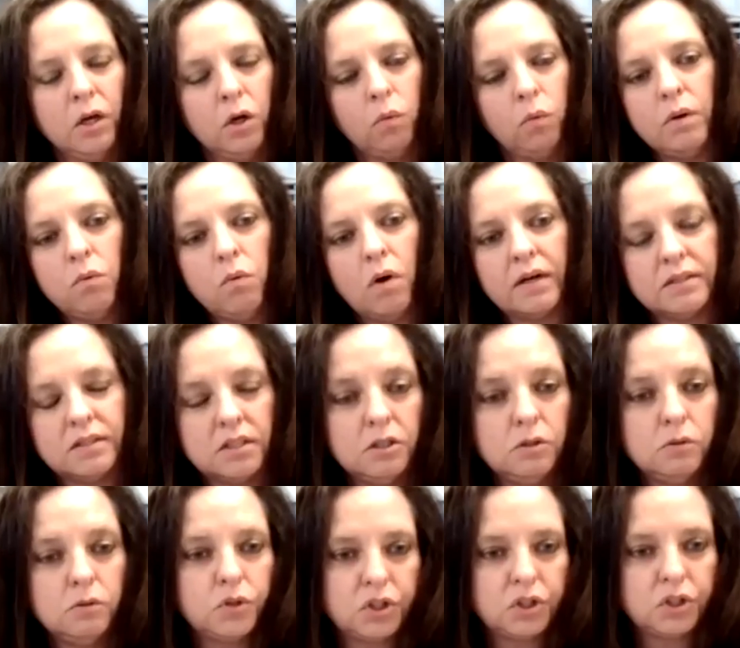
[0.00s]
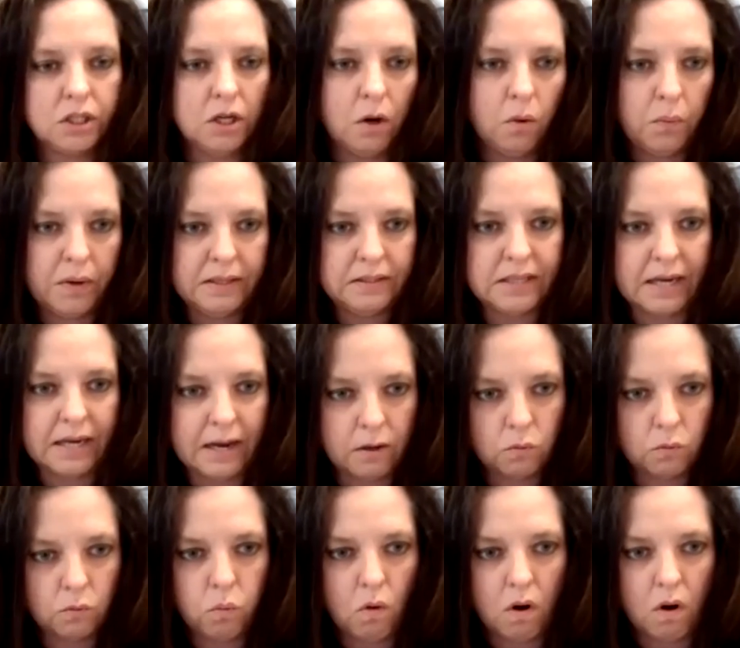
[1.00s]
We want to see you slowing
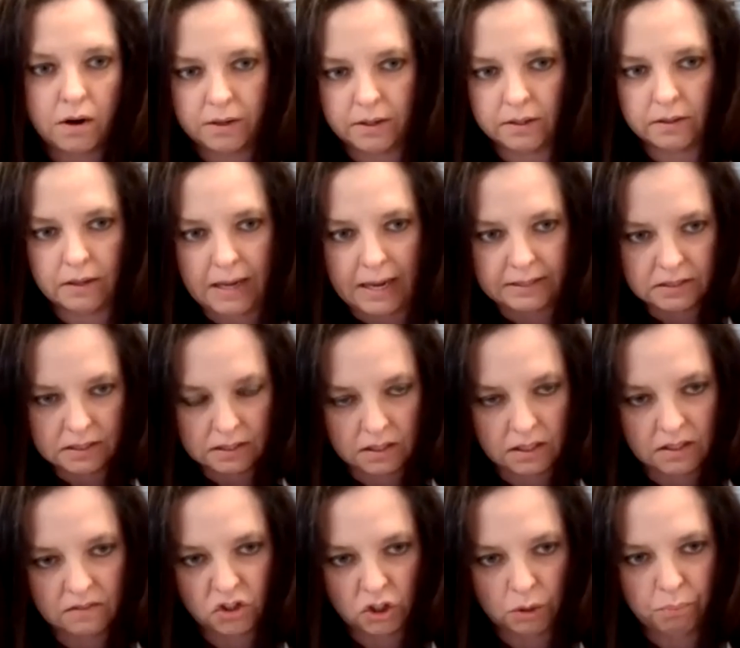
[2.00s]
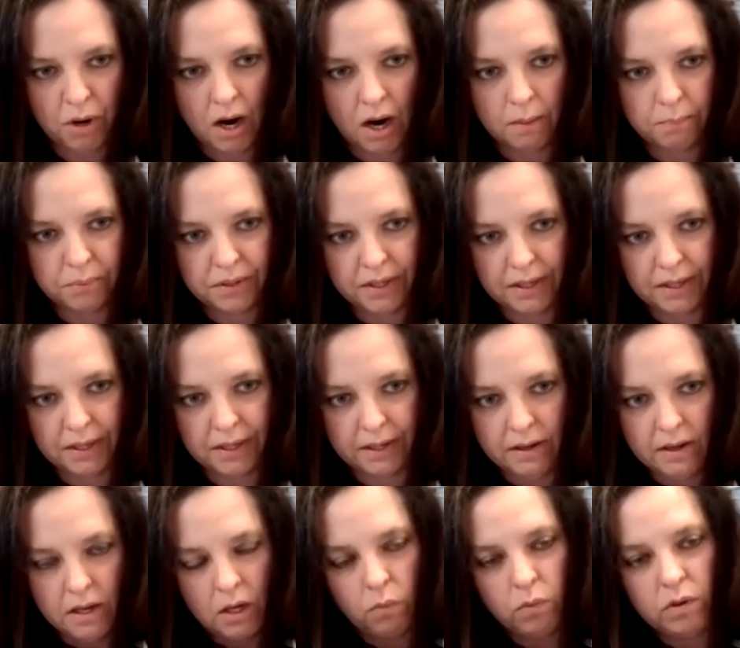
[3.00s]
down water as it leaves your property.
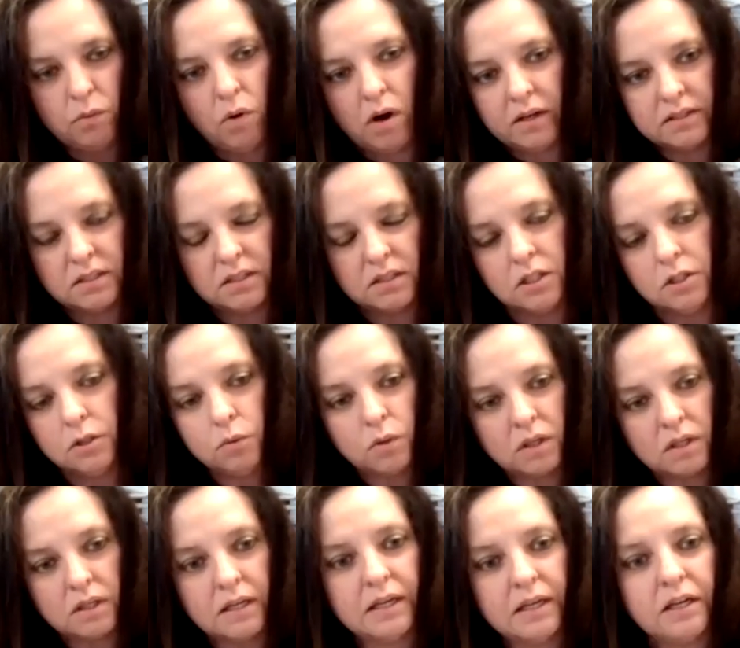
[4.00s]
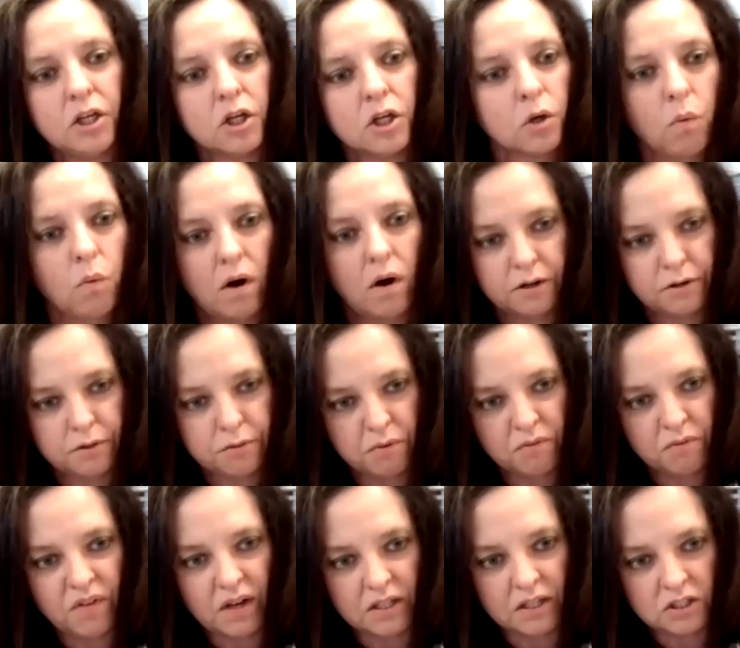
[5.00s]
We want to see you cleaning your water through
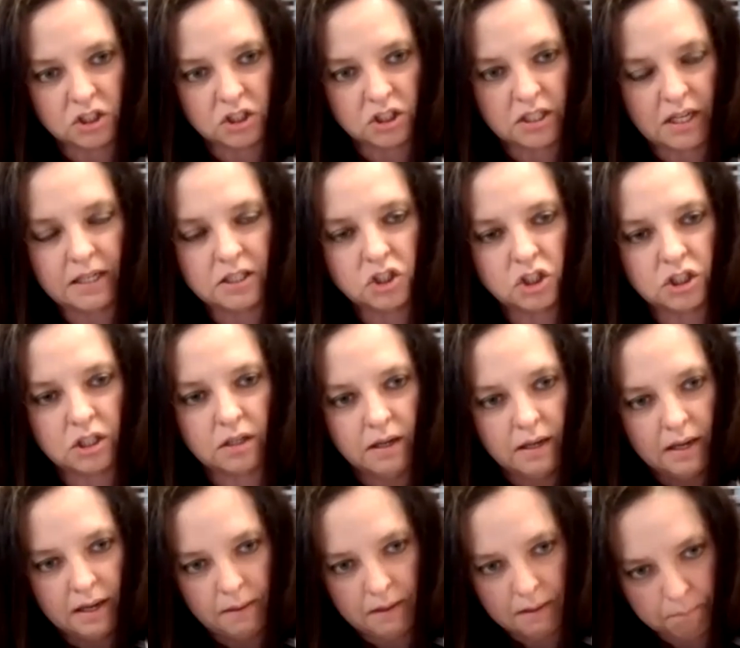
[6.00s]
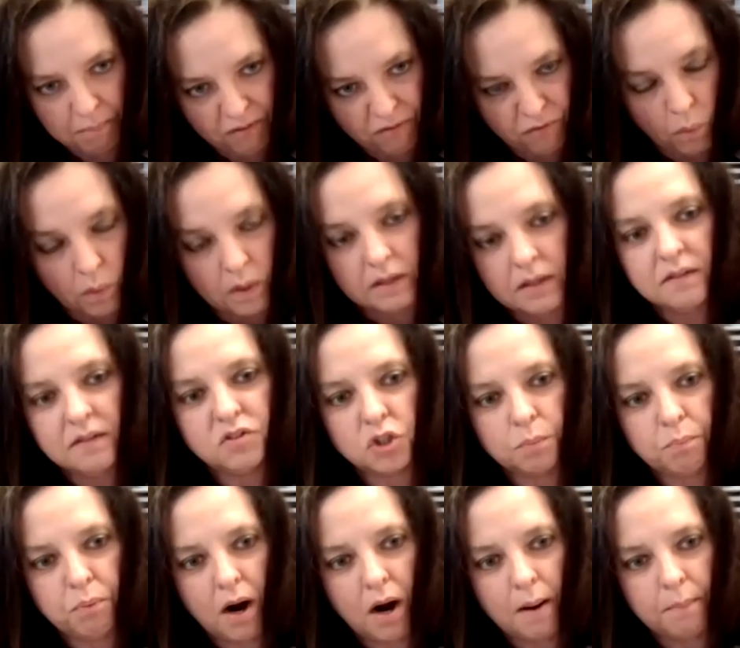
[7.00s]
vegetation before it leaves your
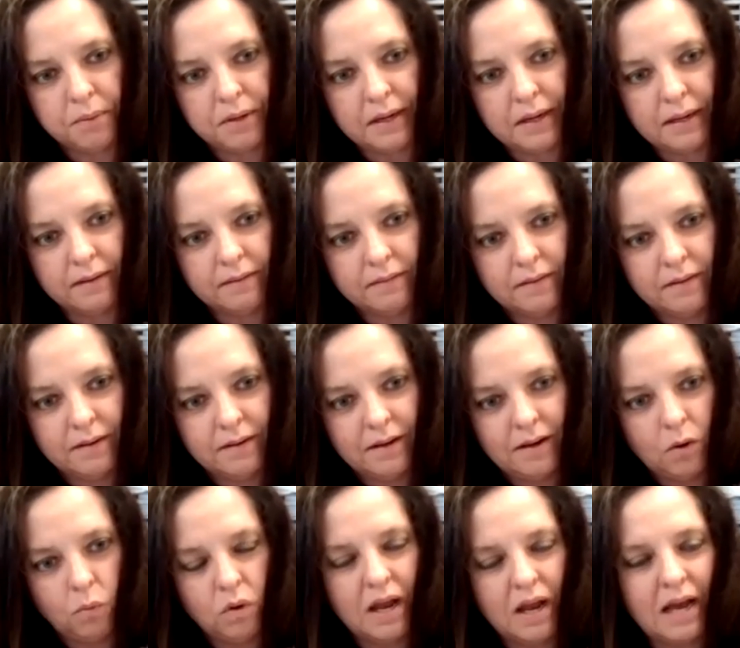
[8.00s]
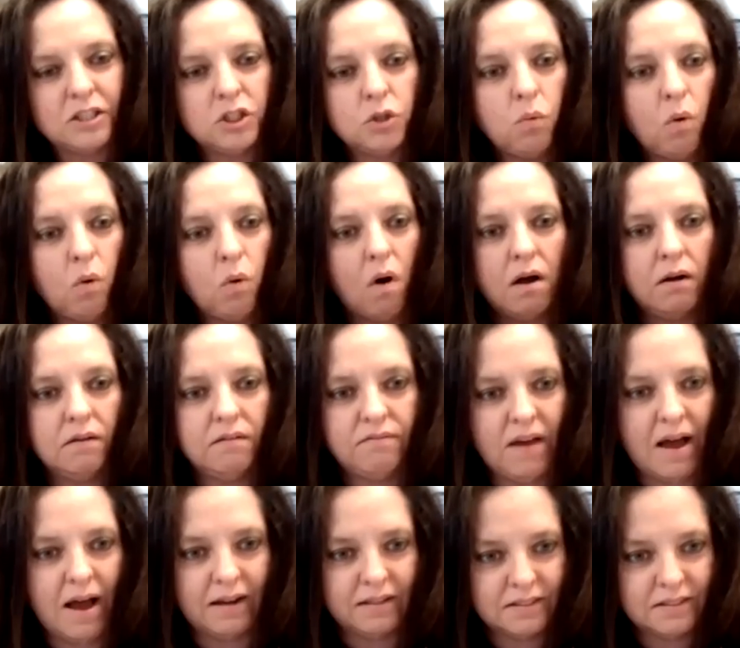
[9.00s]
property. Well, I do all of
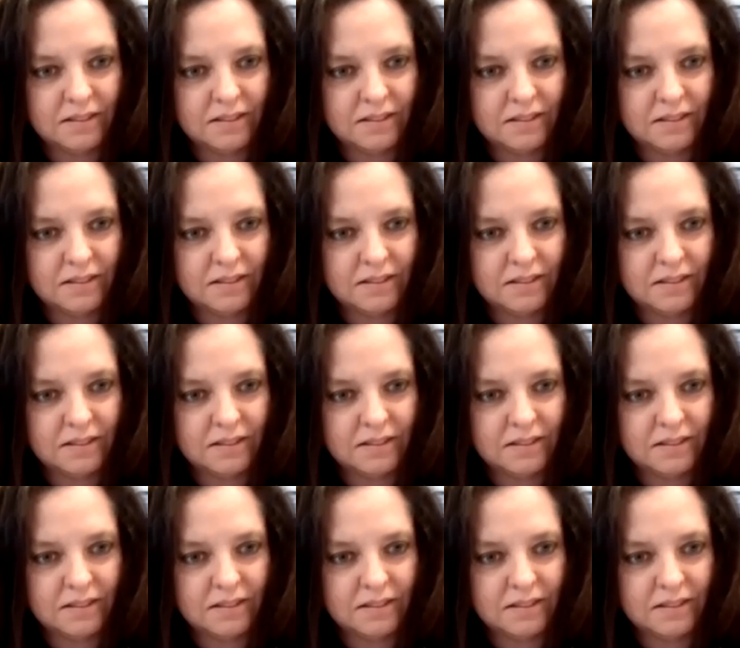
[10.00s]
that.